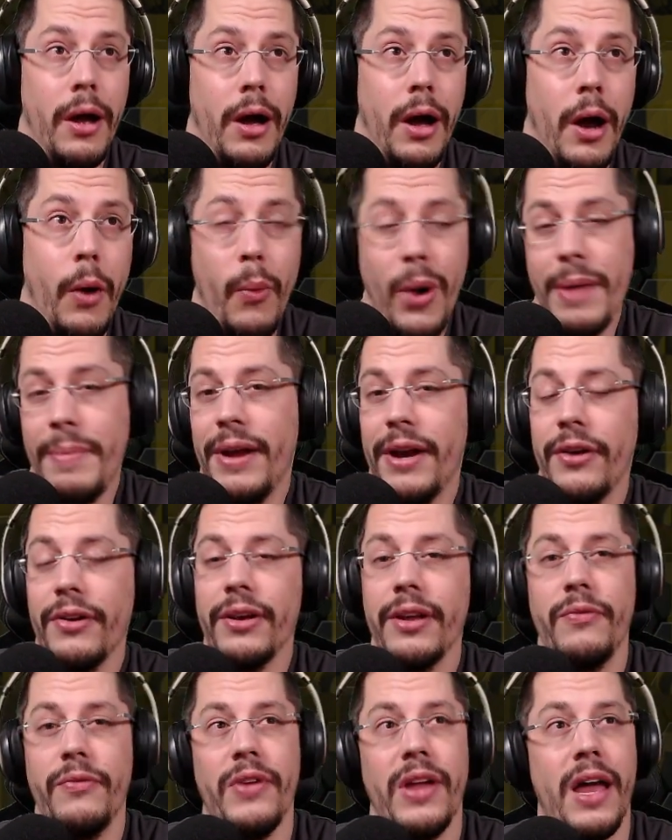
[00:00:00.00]
a way better
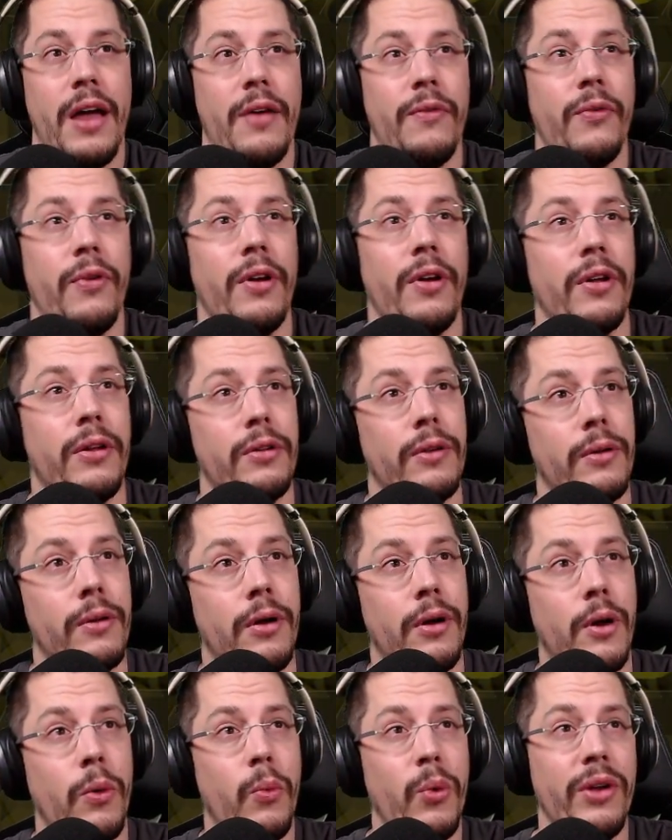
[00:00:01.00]
if you have
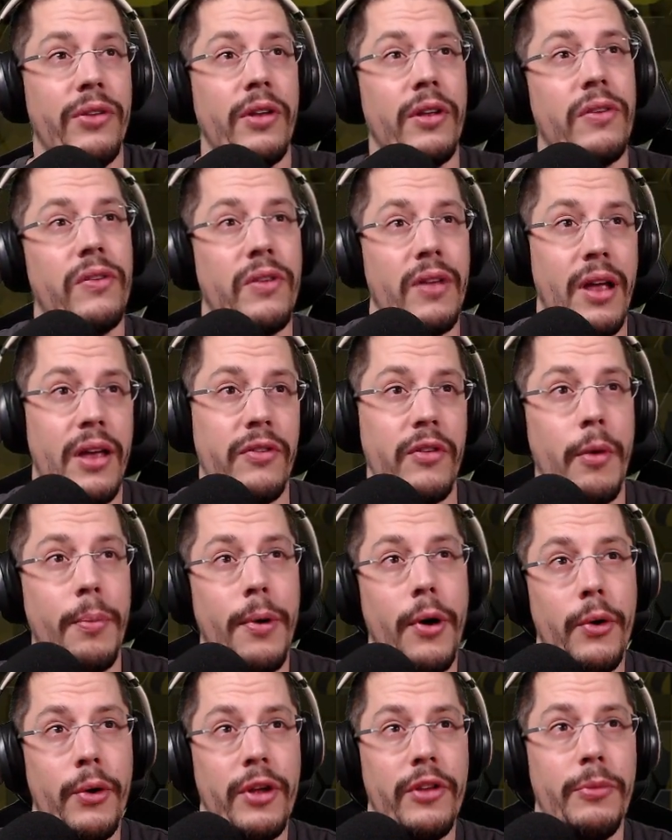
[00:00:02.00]
wizards as
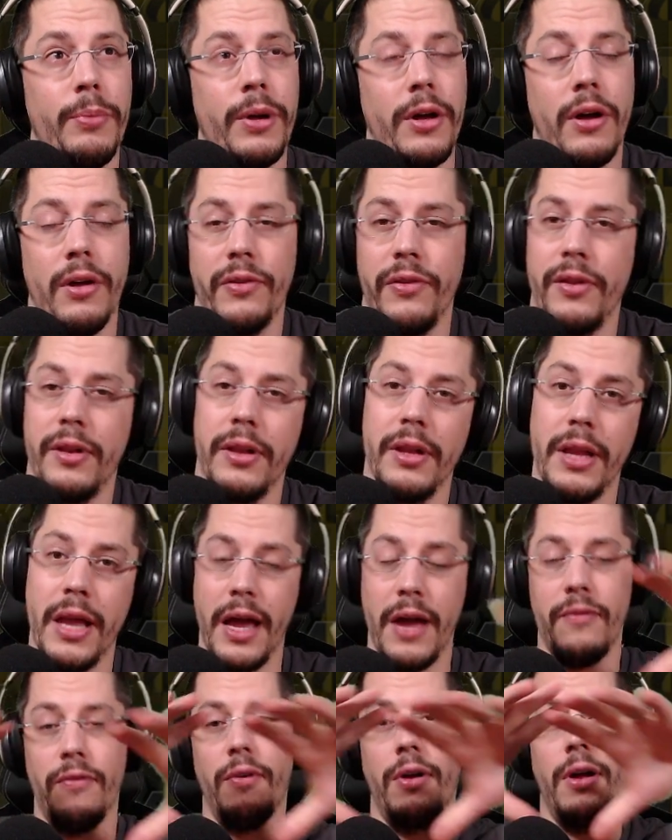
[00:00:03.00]
opponents, because they
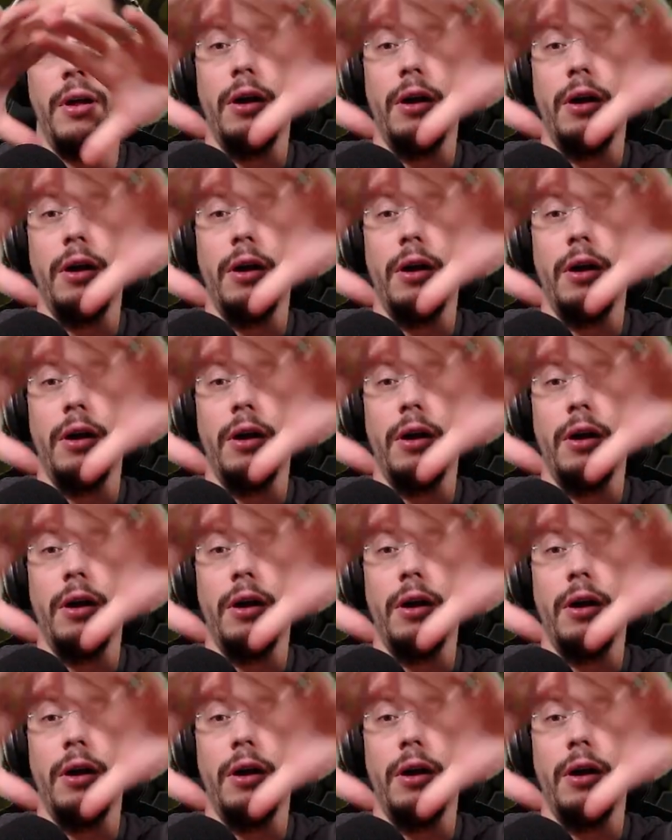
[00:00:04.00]
have